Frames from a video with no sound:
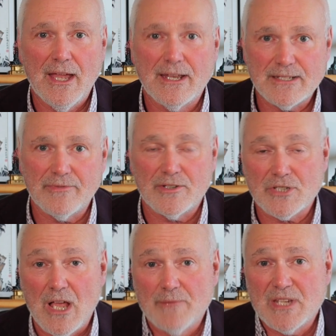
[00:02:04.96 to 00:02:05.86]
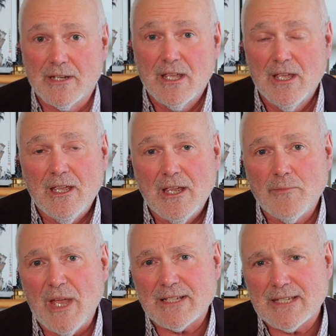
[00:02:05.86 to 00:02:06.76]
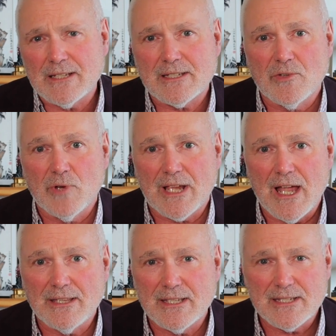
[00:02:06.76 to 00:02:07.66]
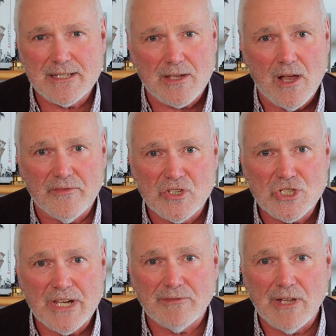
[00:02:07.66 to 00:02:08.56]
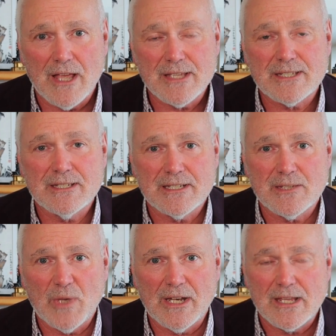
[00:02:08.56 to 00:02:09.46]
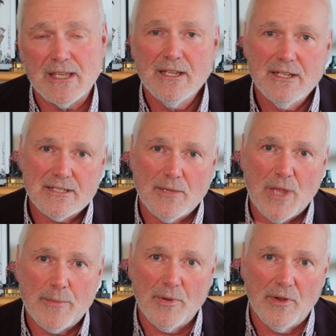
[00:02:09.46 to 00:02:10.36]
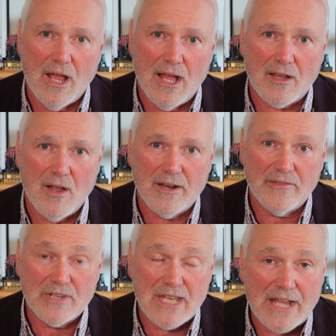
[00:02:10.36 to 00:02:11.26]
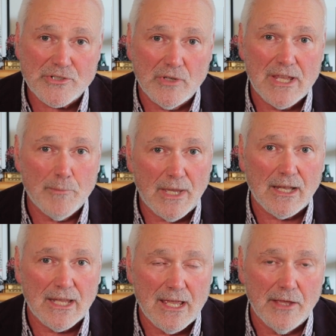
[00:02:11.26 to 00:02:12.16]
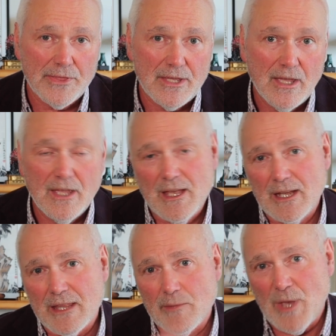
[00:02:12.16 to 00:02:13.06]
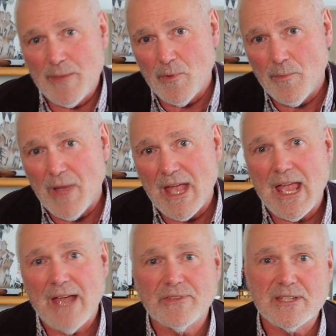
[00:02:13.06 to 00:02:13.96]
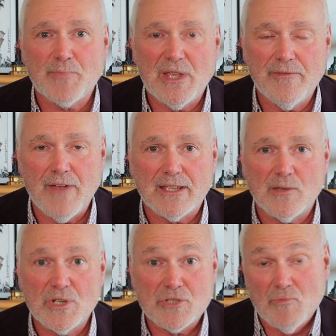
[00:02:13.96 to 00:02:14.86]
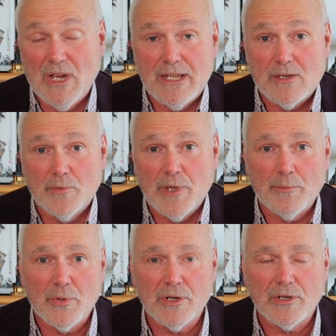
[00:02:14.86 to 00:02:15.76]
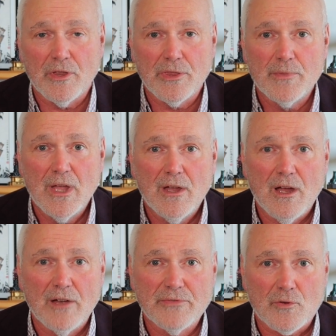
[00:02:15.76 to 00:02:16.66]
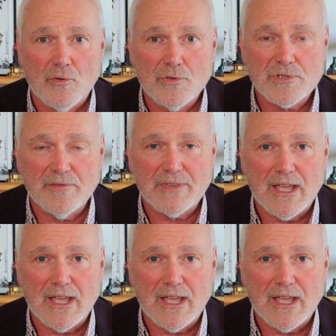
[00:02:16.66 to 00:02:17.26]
at different times. And it makes sense to regard this as kind of a generalized disability. Some people are kind of naturally mentally healthy, and other people may have this P factor, which really could be a burden on them over the course of